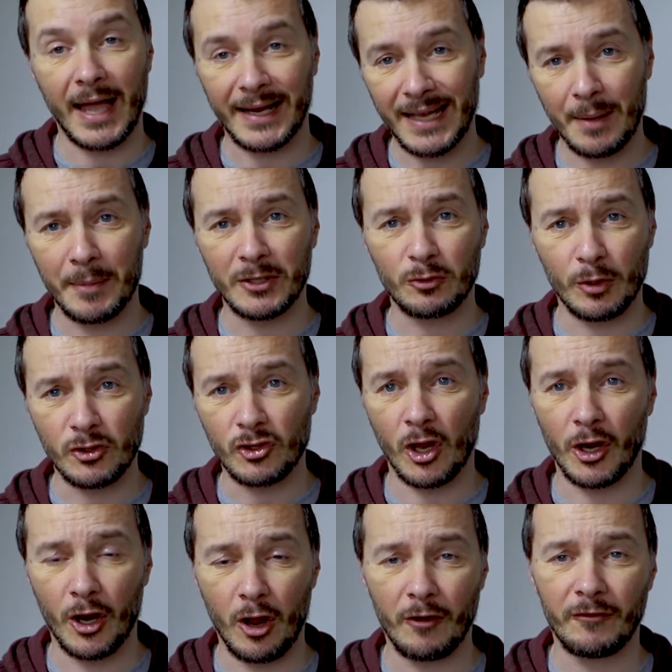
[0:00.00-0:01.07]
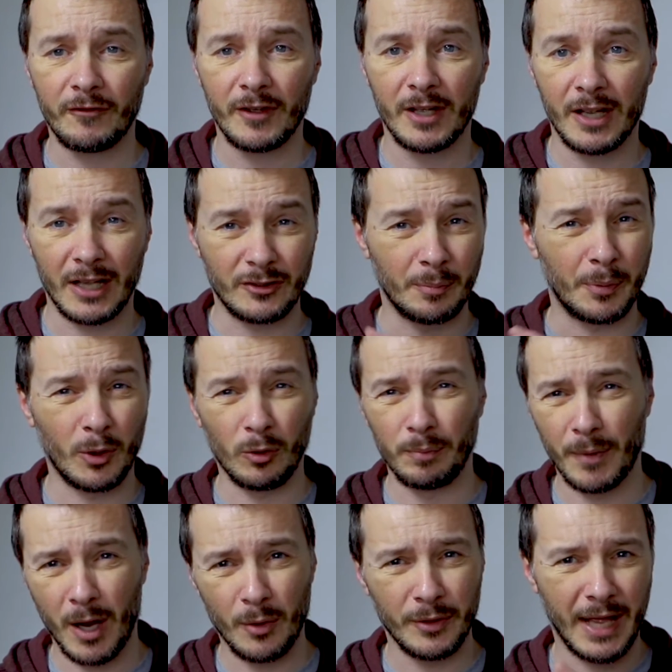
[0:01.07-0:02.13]
That can be switched on and off. Has a
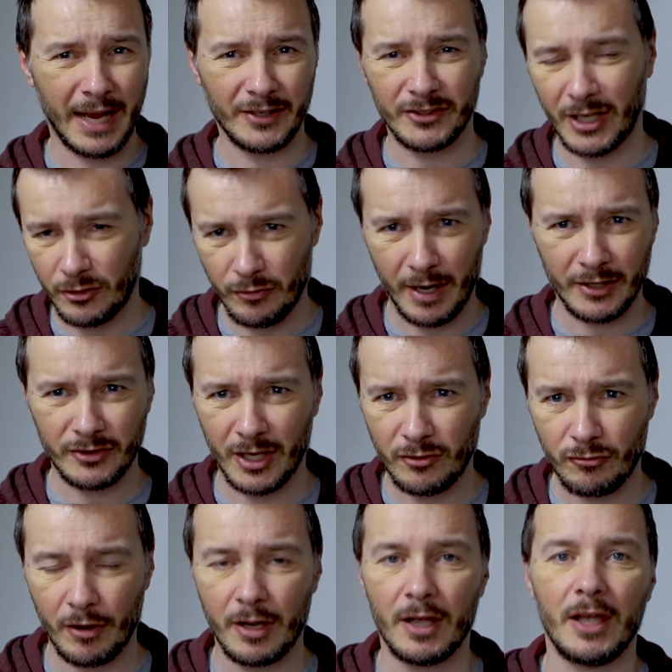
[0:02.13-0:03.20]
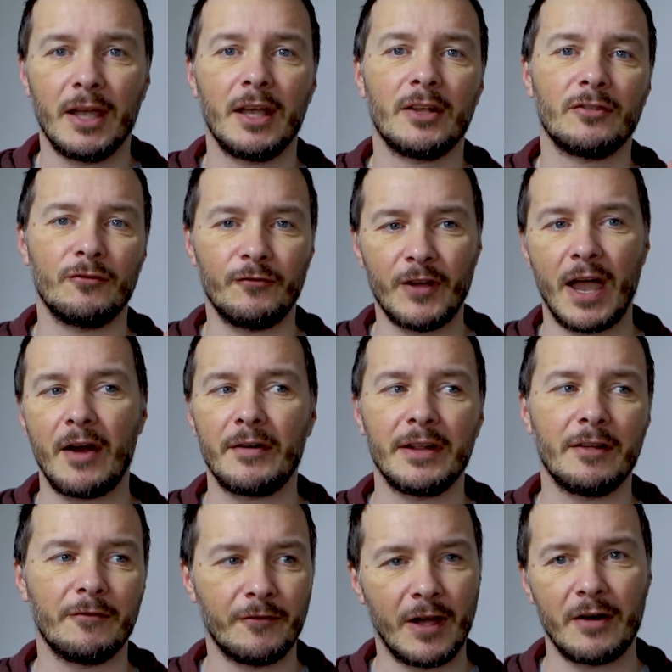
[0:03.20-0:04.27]
bulb mode, etc. It's
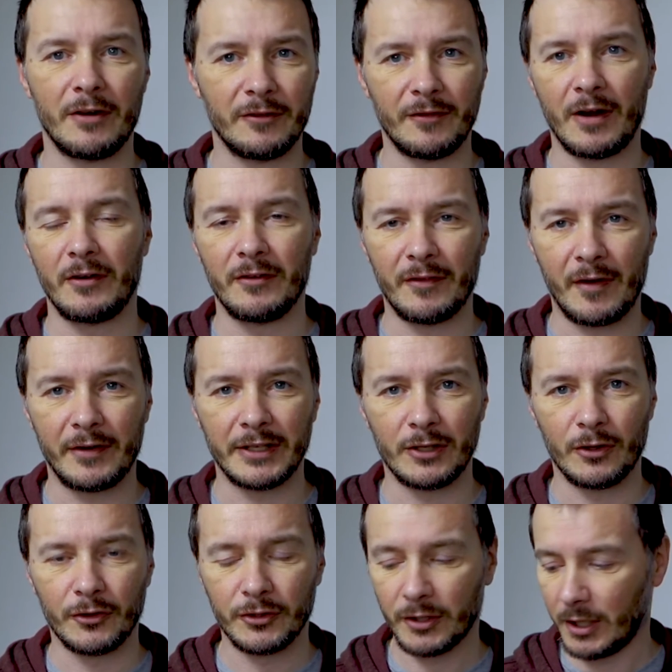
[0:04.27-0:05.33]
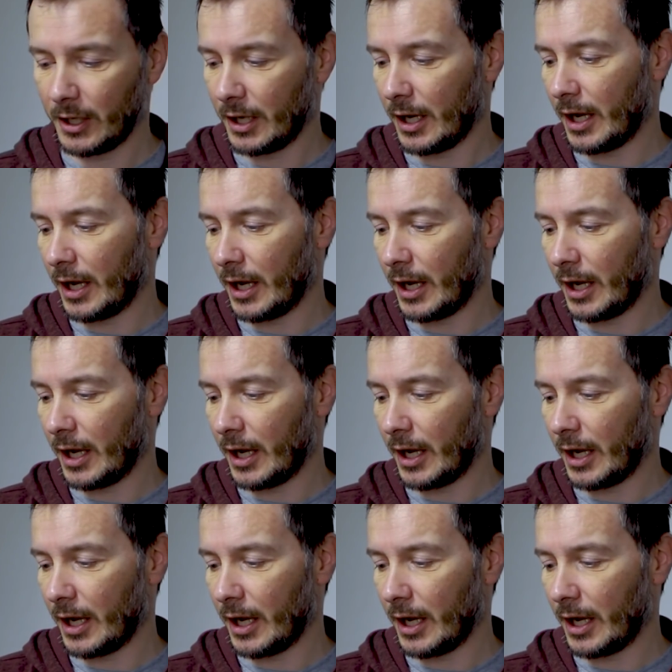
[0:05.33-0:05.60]
very good.